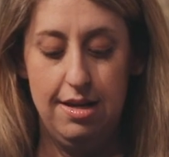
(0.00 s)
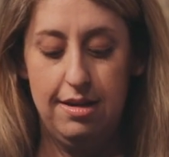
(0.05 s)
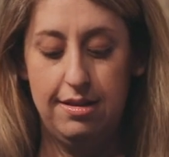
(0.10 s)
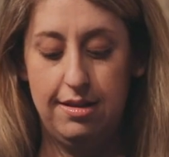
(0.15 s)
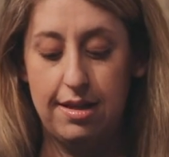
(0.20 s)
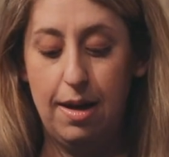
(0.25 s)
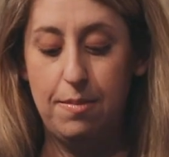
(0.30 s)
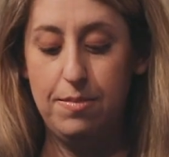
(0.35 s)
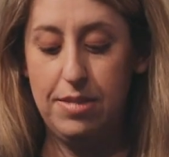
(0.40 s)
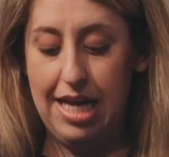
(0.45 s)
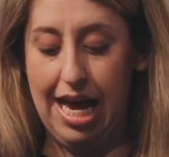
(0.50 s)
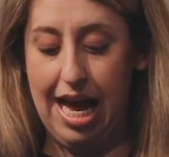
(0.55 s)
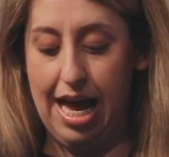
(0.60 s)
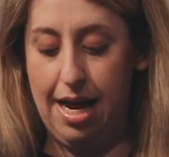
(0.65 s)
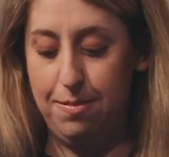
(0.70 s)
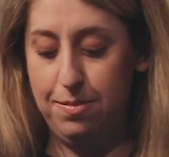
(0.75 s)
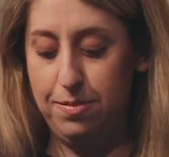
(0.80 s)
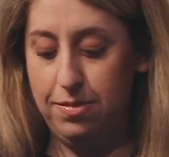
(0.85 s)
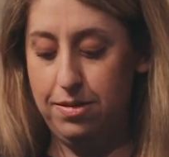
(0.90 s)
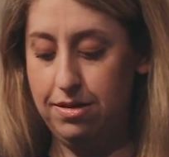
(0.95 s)

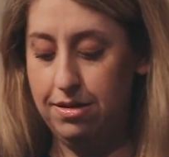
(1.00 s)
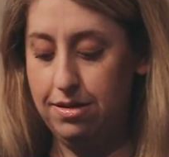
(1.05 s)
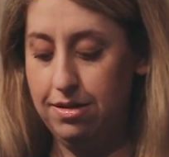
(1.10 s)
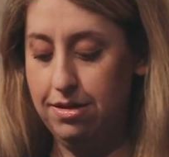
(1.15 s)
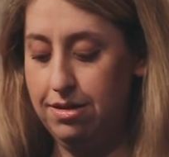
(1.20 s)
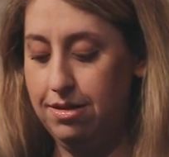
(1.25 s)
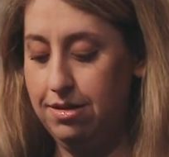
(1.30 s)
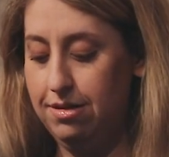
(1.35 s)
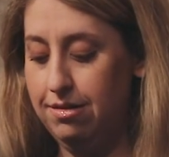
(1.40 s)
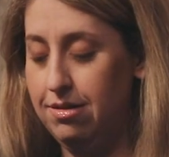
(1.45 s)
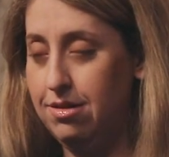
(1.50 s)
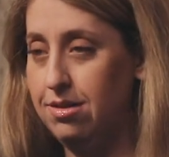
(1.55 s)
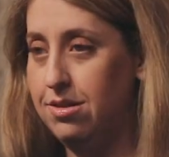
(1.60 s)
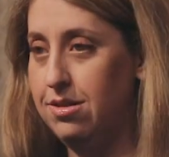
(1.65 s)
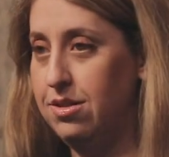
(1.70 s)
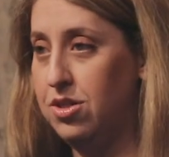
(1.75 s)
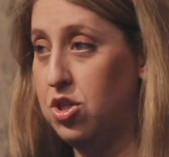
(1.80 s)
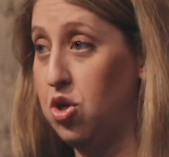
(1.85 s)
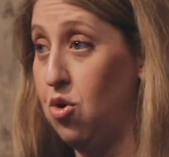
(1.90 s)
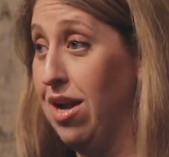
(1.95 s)
Sometimes
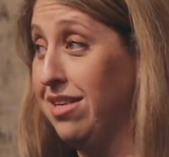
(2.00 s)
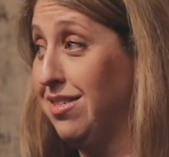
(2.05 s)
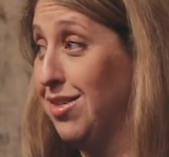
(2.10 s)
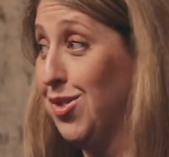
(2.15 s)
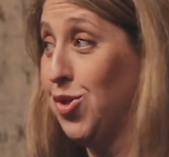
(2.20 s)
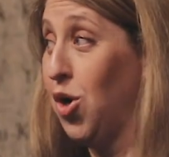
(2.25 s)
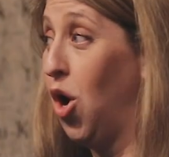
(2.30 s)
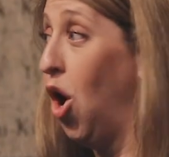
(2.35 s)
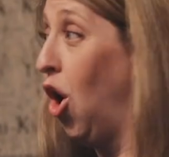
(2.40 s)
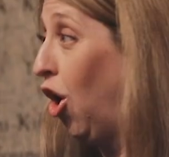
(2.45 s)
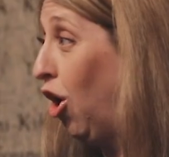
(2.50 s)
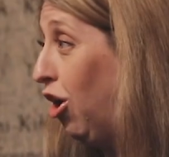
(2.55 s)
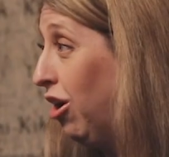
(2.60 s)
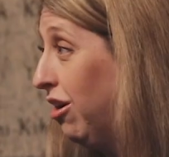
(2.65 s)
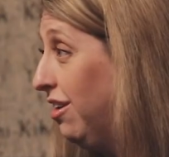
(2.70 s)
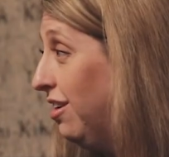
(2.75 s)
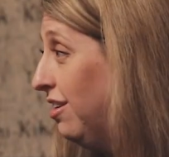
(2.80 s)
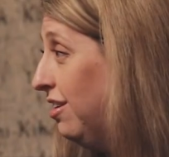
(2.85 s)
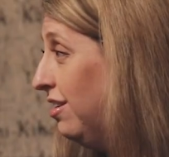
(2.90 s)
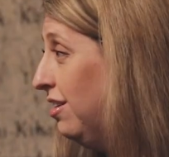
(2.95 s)
Tourette's is
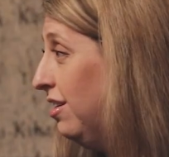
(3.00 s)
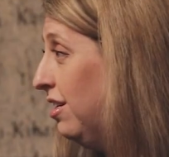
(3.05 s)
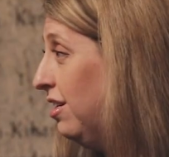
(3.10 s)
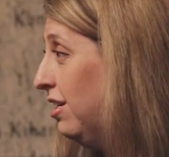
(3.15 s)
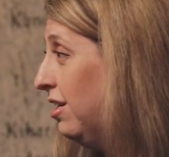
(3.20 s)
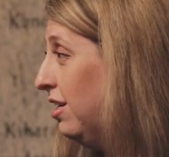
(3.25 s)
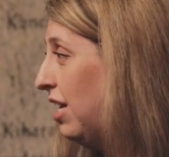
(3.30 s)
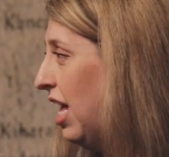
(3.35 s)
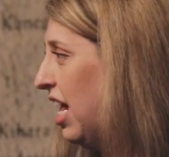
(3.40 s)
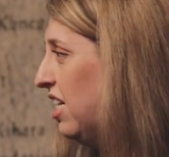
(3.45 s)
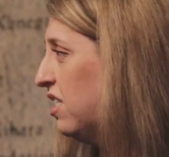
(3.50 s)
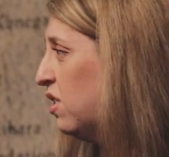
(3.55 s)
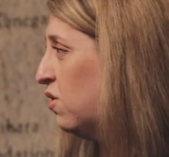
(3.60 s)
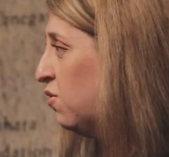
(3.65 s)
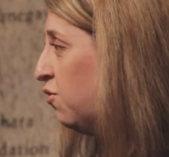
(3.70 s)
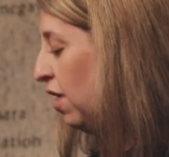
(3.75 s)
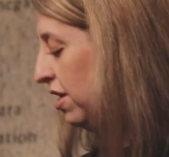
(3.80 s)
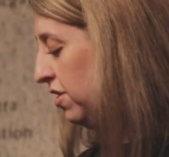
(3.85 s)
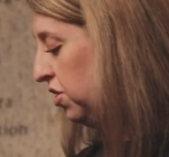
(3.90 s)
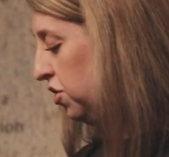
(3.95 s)
hard, and it's
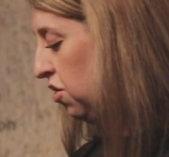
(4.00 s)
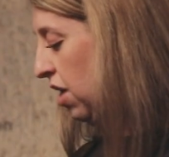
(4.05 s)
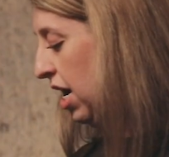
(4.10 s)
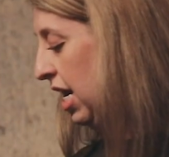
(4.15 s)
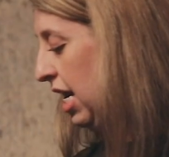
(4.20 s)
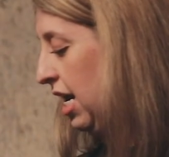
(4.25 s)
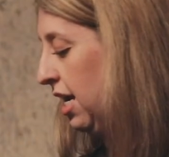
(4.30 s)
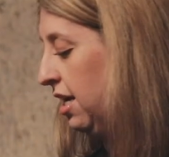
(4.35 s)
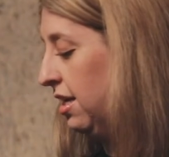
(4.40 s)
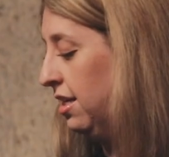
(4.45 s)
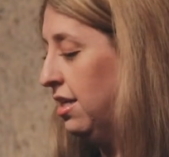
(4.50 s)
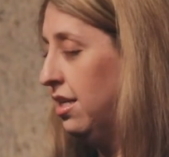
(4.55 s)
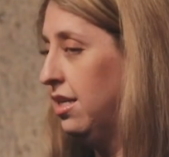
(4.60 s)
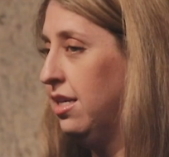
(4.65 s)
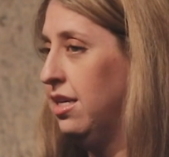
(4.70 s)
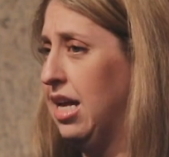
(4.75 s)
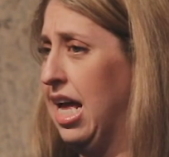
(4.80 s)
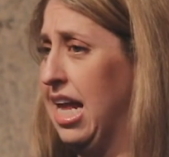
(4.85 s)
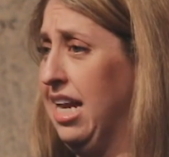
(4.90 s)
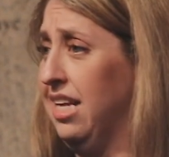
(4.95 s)
frustrating,
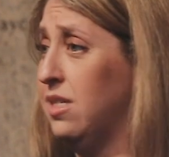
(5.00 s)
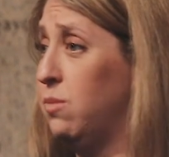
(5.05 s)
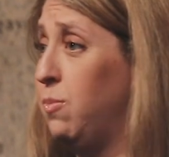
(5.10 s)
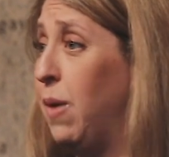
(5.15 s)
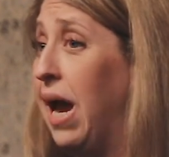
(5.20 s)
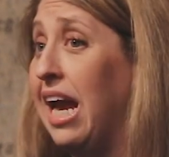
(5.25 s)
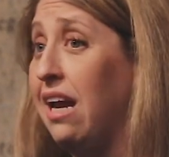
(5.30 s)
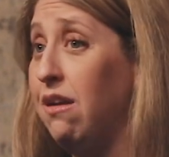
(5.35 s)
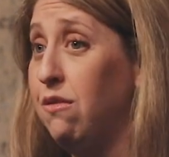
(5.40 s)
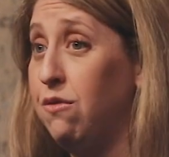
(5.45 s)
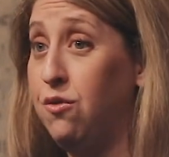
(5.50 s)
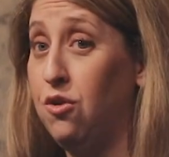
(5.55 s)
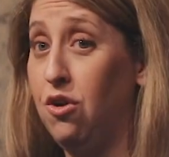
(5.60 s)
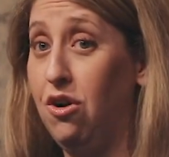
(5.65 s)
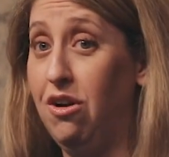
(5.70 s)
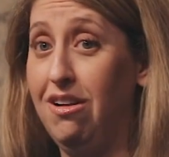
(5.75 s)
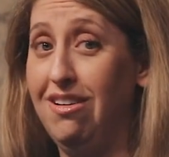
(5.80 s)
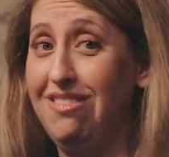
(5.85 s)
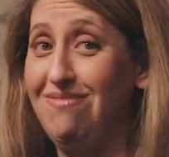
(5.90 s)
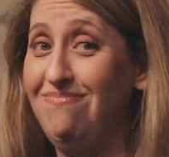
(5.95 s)
and it's
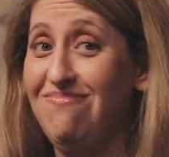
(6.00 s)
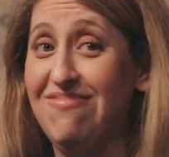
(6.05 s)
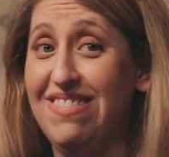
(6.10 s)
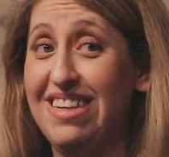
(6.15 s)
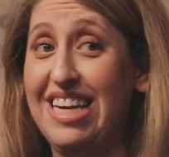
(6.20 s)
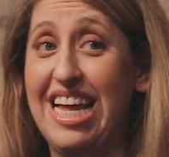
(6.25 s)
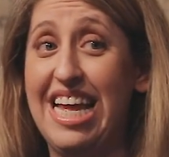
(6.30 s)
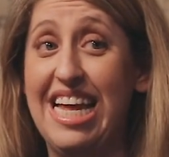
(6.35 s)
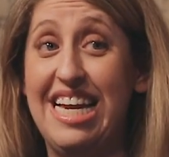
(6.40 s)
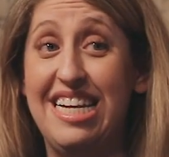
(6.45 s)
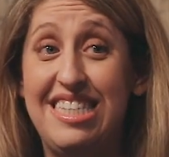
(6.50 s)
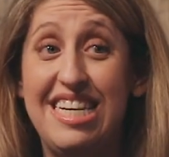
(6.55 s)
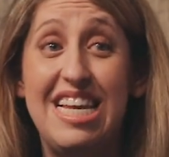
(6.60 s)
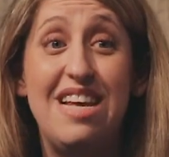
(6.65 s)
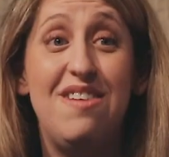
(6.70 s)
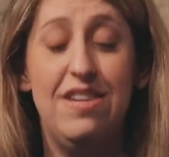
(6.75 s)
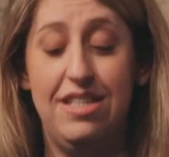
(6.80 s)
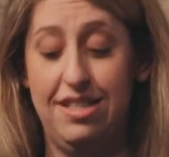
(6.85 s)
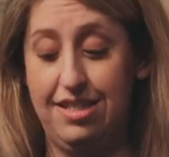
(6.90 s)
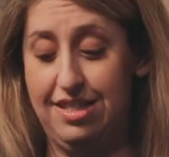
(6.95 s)
painful, and it's
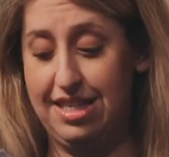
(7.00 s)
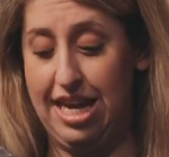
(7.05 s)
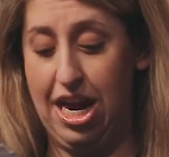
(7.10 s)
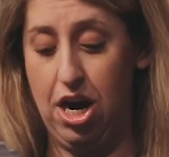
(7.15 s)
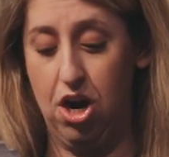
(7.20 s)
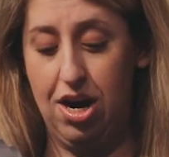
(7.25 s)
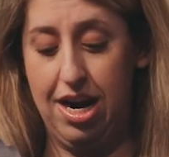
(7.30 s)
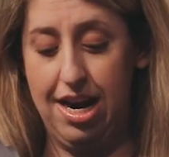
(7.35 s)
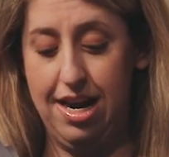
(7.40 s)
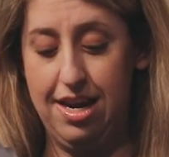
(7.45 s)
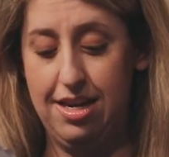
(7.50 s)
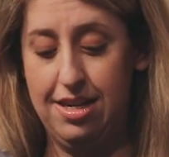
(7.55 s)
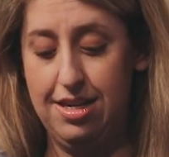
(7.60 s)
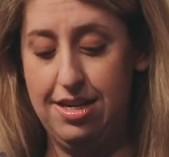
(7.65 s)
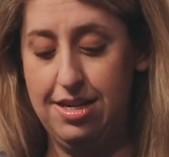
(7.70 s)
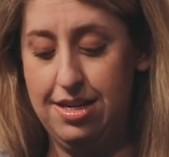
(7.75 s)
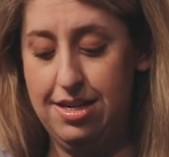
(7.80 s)
even scary.